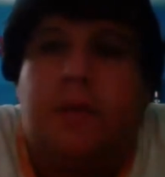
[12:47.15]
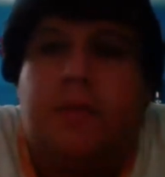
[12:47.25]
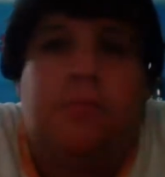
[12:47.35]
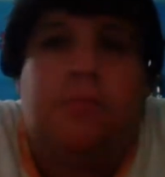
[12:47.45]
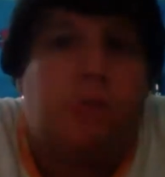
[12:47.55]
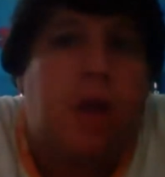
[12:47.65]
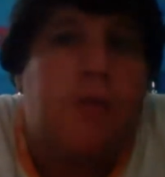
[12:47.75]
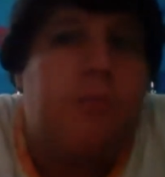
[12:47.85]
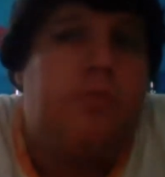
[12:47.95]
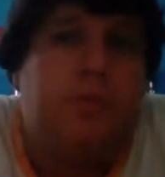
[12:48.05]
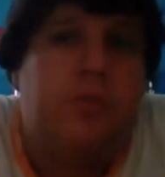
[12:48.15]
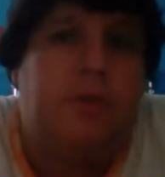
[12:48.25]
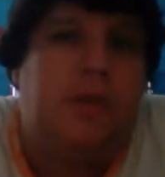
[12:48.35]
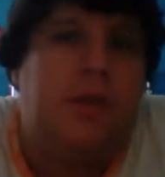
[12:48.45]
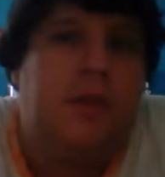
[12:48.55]
my subscribers
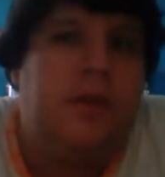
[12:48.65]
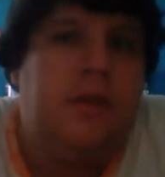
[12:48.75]
tuning in,